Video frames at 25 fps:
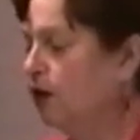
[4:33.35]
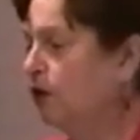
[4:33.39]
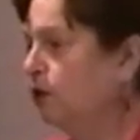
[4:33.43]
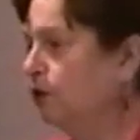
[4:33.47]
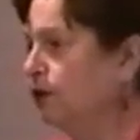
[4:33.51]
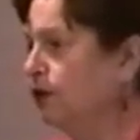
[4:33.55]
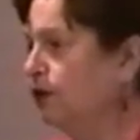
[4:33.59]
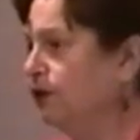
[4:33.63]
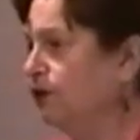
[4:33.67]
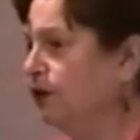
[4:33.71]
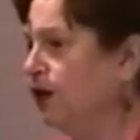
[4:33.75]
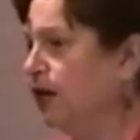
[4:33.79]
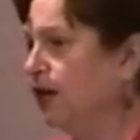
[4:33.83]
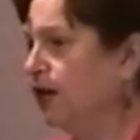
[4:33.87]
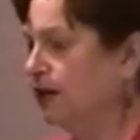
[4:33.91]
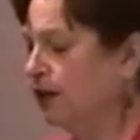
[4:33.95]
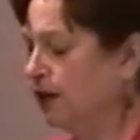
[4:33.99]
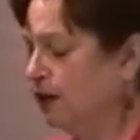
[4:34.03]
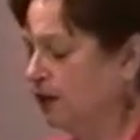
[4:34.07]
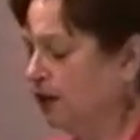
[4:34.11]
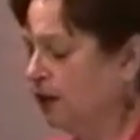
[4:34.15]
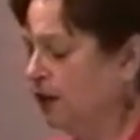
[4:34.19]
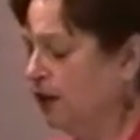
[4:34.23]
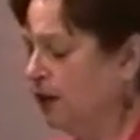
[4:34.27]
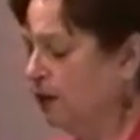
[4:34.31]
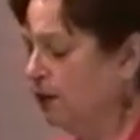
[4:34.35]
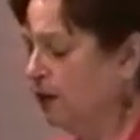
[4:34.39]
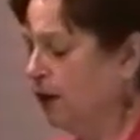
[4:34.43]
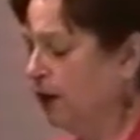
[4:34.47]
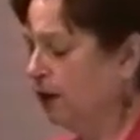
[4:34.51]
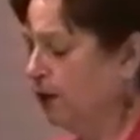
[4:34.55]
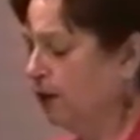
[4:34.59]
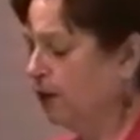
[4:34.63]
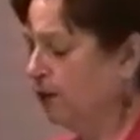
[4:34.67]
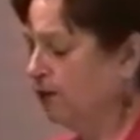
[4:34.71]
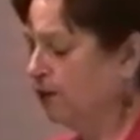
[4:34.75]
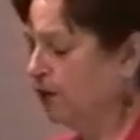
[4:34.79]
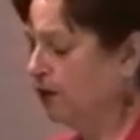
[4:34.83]
We do not yet know,
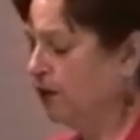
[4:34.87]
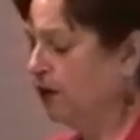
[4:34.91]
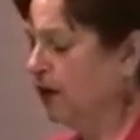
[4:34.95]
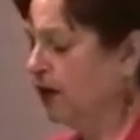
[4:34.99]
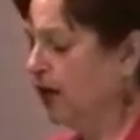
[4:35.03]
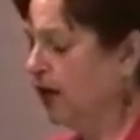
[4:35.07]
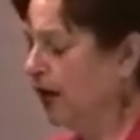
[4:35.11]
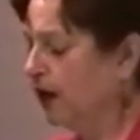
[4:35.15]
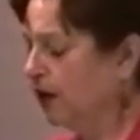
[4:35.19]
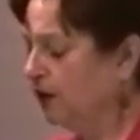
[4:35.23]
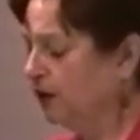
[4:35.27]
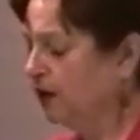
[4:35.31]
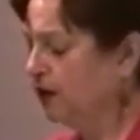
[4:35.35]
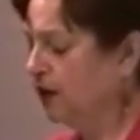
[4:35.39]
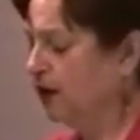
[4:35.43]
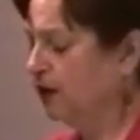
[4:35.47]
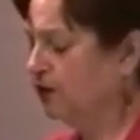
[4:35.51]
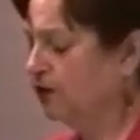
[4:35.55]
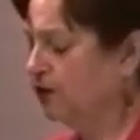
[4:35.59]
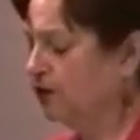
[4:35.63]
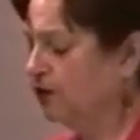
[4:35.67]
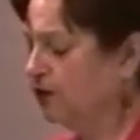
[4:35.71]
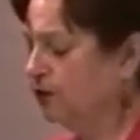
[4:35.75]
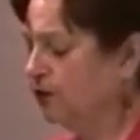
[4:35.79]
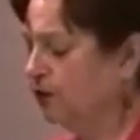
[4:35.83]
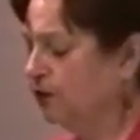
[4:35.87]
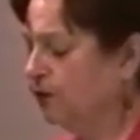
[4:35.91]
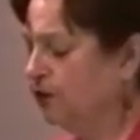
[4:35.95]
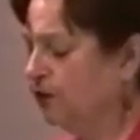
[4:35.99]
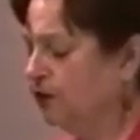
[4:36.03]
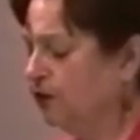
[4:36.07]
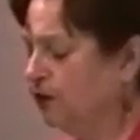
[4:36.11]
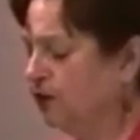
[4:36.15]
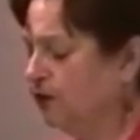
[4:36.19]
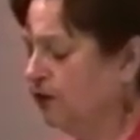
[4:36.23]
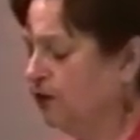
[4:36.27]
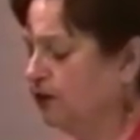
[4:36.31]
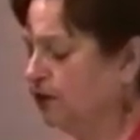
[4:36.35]
however, how they are
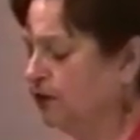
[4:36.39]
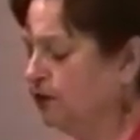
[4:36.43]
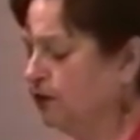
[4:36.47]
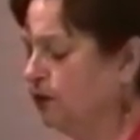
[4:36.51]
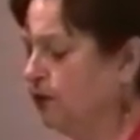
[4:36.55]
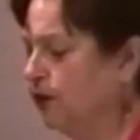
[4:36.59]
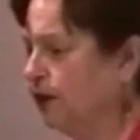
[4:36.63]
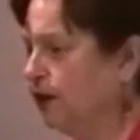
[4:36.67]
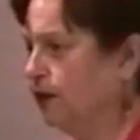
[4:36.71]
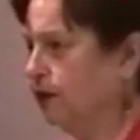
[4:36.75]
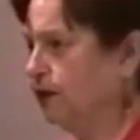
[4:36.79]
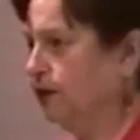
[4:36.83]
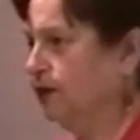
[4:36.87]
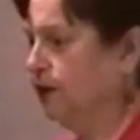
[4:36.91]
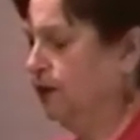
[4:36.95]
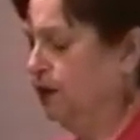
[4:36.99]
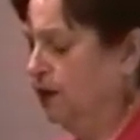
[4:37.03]
distributed in the soil.